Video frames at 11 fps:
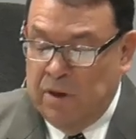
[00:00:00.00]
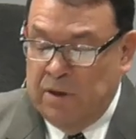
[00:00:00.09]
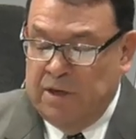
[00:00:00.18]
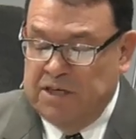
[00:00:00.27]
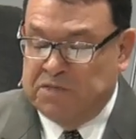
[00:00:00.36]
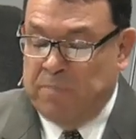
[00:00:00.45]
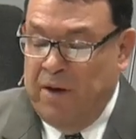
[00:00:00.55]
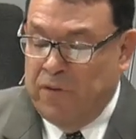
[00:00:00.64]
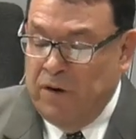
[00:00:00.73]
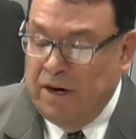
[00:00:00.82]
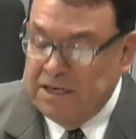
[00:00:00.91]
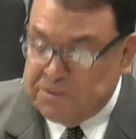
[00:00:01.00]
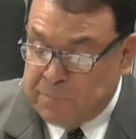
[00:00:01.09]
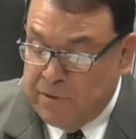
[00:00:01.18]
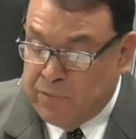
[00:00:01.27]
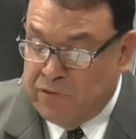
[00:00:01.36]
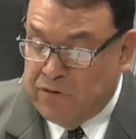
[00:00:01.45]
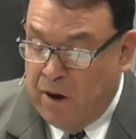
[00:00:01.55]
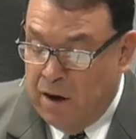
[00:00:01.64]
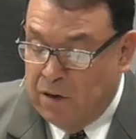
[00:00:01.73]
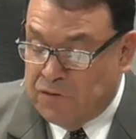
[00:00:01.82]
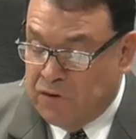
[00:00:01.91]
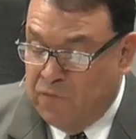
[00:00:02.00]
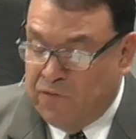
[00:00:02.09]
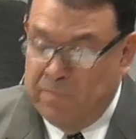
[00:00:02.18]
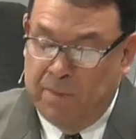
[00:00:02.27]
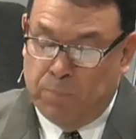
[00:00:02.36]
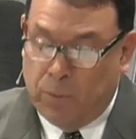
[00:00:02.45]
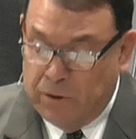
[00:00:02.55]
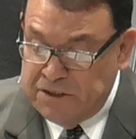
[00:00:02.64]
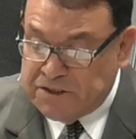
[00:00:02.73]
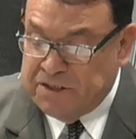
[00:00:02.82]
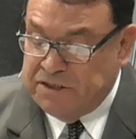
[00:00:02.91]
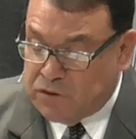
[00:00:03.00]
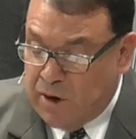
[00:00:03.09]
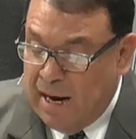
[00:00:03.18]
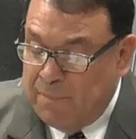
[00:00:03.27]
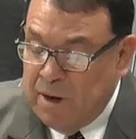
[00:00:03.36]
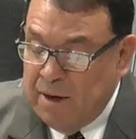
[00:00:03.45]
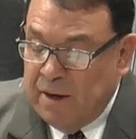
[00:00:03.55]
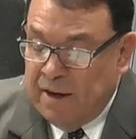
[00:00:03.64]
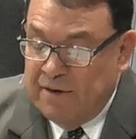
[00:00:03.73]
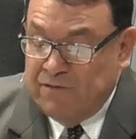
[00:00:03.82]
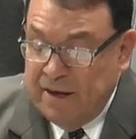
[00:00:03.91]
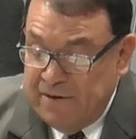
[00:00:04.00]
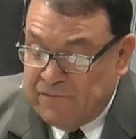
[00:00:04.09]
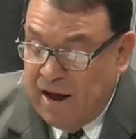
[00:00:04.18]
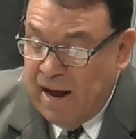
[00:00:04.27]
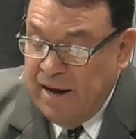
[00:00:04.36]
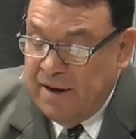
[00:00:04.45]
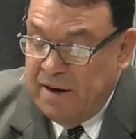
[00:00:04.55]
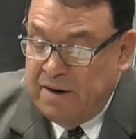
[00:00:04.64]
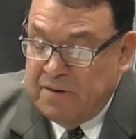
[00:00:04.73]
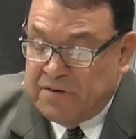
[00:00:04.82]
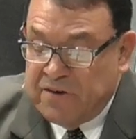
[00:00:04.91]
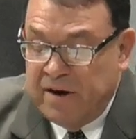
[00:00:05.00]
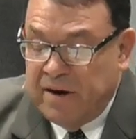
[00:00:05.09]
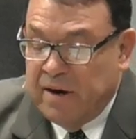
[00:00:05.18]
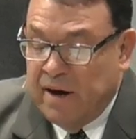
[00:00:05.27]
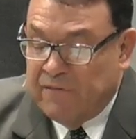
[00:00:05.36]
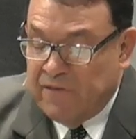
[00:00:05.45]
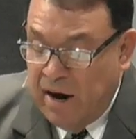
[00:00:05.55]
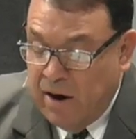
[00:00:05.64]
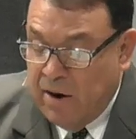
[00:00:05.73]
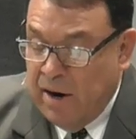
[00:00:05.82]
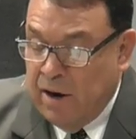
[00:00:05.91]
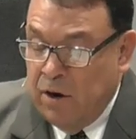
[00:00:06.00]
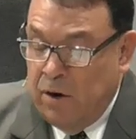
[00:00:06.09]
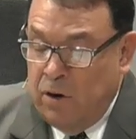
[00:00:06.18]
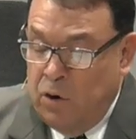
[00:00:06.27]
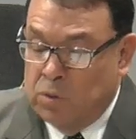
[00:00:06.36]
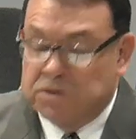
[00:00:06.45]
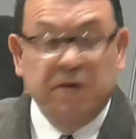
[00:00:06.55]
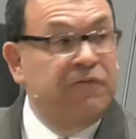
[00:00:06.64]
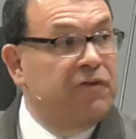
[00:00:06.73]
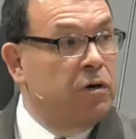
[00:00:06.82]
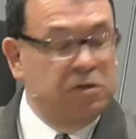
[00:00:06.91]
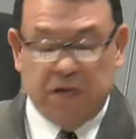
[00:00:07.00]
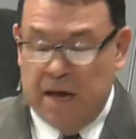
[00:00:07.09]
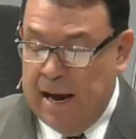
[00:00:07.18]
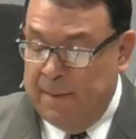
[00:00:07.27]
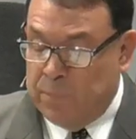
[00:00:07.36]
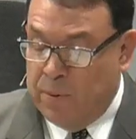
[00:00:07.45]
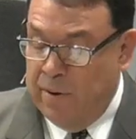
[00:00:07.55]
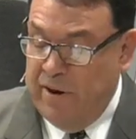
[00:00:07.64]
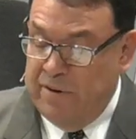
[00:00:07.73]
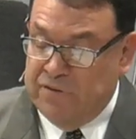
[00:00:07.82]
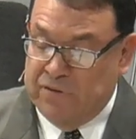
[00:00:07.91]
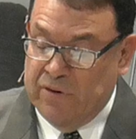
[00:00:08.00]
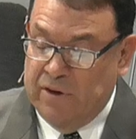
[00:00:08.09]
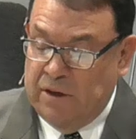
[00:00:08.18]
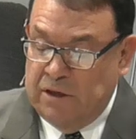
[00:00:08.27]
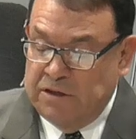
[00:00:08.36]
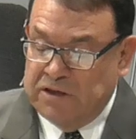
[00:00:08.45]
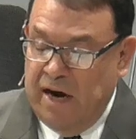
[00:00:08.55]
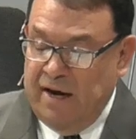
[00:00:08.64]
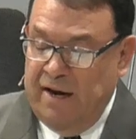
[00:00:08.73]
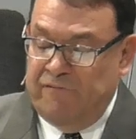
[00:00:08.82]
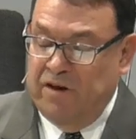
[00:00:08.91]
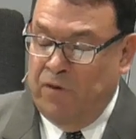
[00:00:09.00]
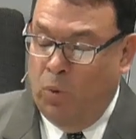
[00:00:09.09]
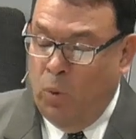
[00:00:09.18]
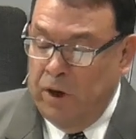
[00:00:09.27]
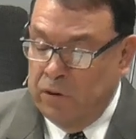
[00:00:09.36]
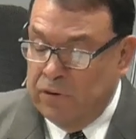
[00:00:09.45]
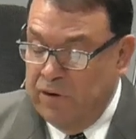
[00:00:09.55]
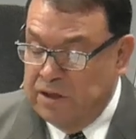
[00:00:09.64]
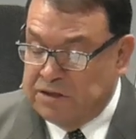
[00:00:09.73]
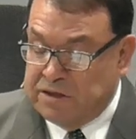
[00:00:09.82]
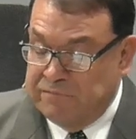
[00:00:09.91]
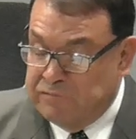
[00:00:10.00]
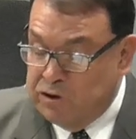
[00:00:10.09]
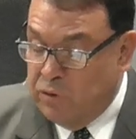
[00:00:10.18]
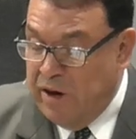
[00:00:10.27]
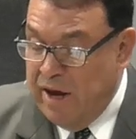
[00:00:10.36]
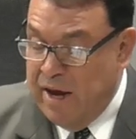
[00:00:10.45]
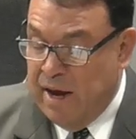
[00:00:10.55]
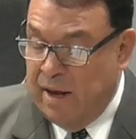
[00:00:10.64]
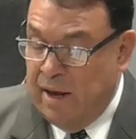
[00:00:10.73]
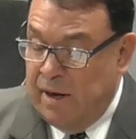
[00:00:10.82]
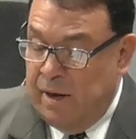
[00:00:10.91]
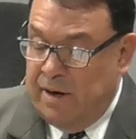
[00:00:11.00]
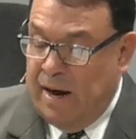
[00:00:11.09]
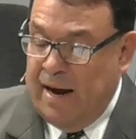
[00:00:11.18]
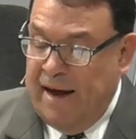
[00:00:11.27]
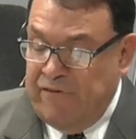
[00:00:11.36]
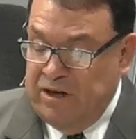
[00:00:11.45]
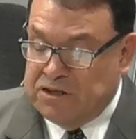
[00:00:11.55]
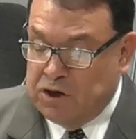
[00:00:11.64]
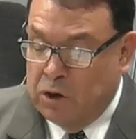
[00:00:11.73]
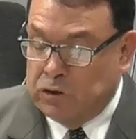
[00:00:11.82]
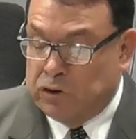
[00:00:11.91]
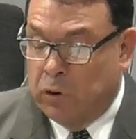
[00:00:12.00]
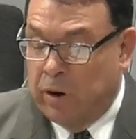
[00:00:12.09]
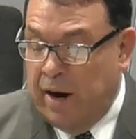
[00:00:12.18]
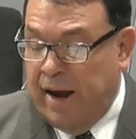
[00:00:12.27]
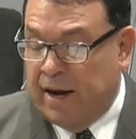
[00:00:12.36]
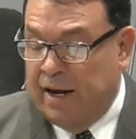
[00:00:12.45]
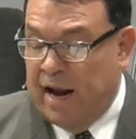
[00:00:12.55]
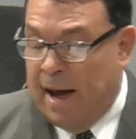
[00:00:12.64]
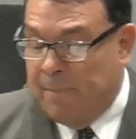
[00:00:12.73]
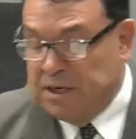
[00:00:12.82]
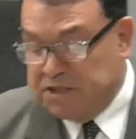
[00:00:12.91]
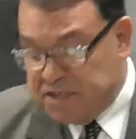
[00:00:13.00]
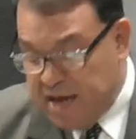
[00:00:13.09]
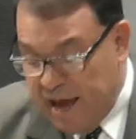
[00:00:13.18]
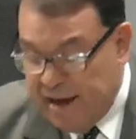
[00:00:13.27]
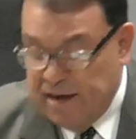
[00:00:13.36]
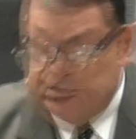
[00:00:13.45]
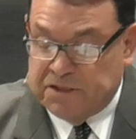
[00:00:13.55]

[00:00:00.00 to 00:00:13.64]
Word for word: His mother Elizabeth was also from the priestly tribe of Levi and a descendant of Aaron, who was the first high priest. John lived in the wilderness of Judea, not having social or economic status.